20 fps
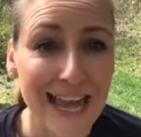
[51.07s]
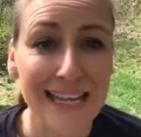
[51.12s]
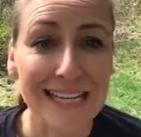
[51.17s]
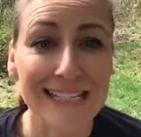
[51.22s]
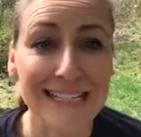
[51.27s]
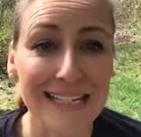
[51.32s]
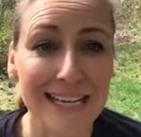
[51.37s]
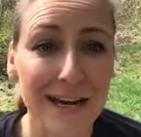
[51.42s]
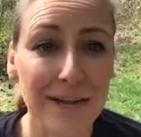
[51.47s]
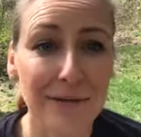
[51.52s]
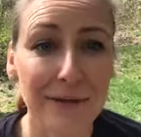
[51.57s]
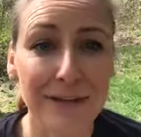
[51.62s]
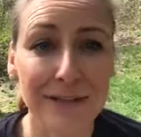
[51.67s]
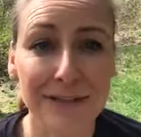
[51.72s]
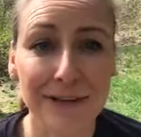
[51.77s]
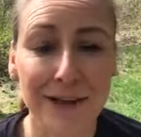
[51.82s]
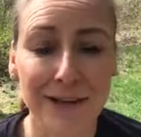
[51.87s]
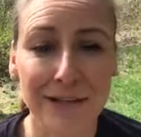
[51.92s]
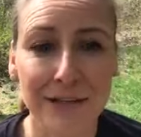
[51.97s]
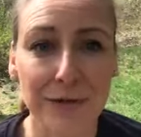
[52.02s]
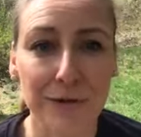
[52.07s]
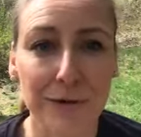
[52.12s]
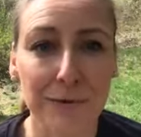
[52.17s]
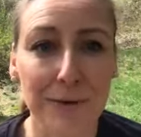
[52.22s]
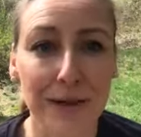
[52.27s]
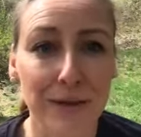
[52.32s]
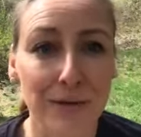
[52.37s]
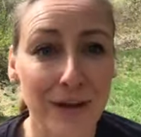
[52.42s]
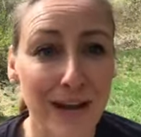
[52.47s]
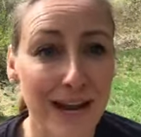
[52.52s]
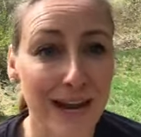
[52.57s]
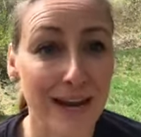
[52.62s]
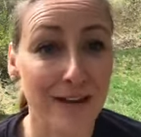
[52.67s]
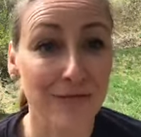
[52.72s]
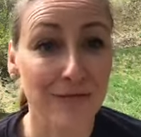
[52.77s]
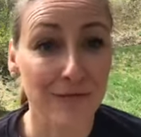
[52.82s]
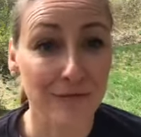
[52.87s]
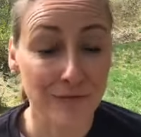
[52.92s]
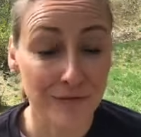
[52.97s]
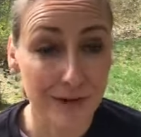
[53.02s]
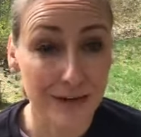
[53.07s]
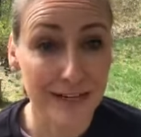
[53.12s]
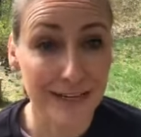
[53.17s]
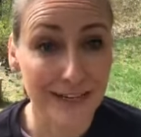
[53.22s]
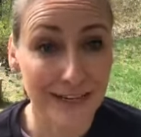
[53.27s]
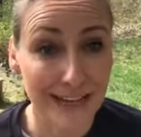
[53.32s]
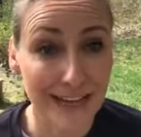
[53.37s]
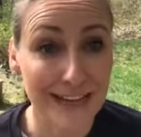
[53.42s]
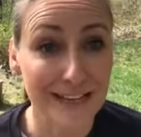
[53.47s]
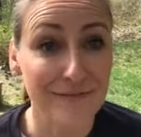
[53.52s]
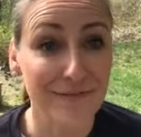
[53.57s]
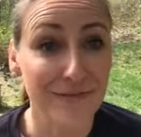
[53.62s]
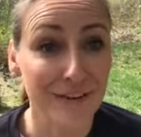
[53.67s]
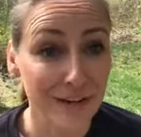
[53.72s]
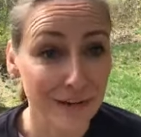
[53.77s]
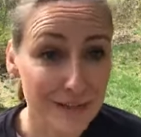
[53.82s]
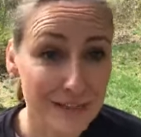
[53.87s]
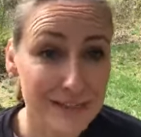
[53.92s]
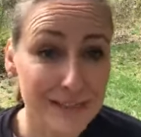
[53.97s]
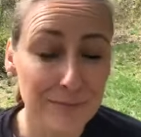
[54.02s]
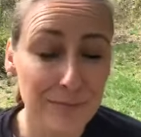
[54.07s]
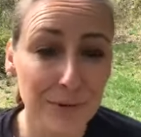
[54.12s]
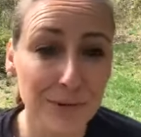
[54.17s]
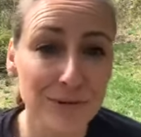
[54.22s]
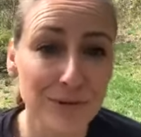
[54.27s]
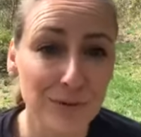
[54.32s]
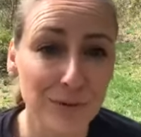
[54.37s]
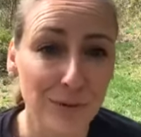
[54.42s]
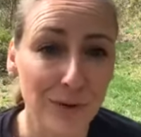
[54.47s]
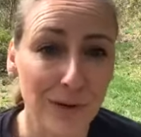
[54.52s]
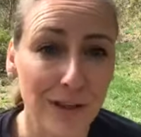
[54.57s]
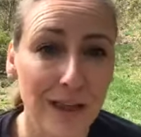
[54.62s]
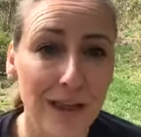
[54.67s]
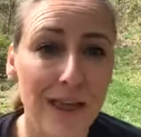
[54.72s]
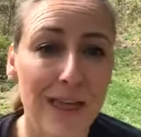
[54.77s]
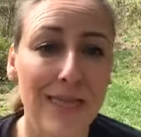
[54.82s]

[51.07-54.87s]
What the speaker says: Today I'm going to talk to you about a free and very simple tool